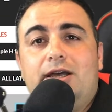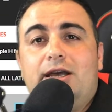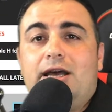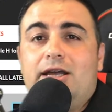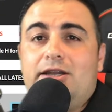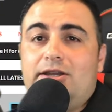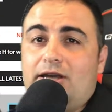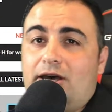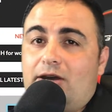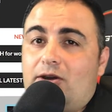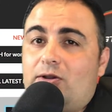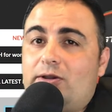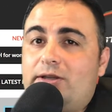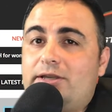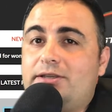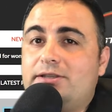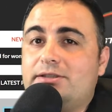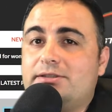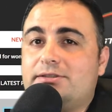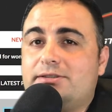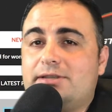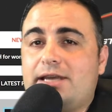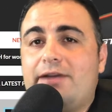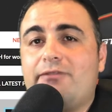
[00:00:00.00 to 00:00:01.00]
And not only
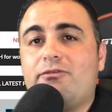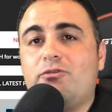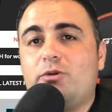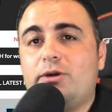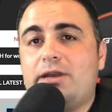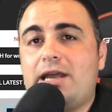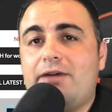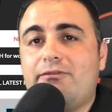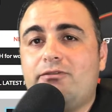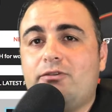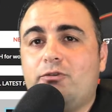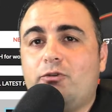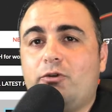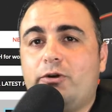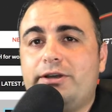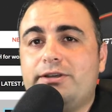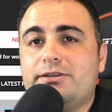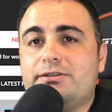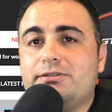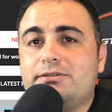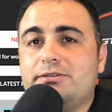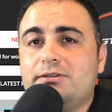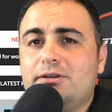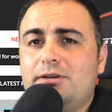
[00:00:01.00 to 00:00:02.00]
does everyone have a
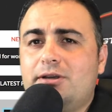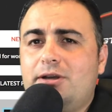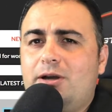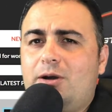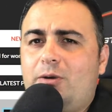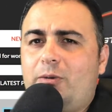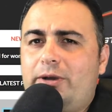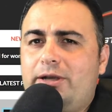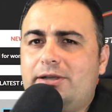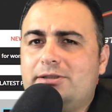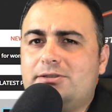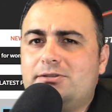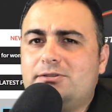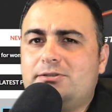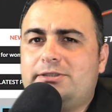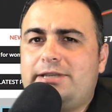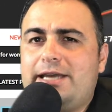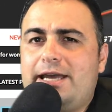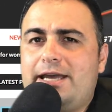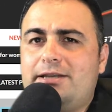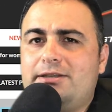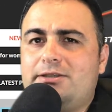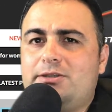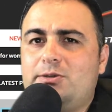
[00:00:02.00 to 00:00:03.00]
voice, we also
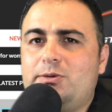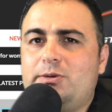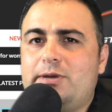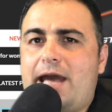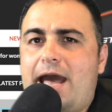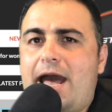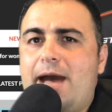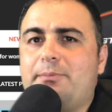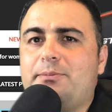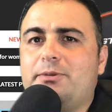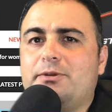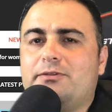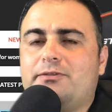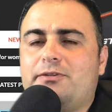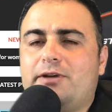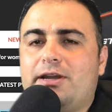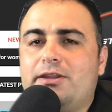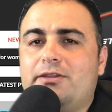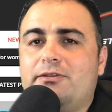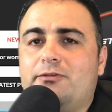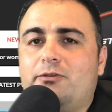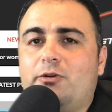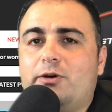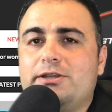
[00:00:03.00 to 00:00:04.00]
tend to amplify
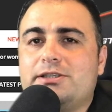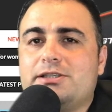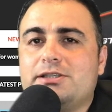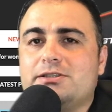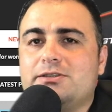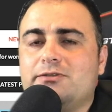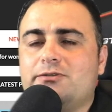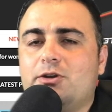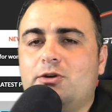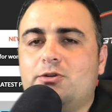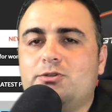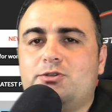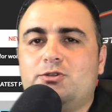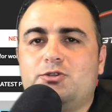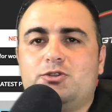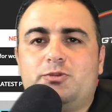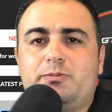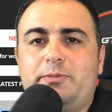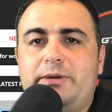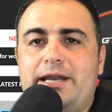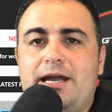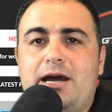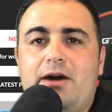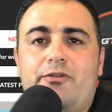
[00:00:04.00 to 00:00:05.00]
the voices of those who
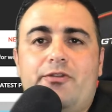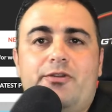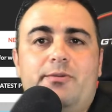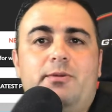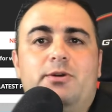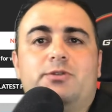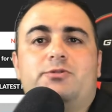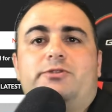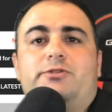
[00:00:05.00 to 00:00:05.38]
spit out the most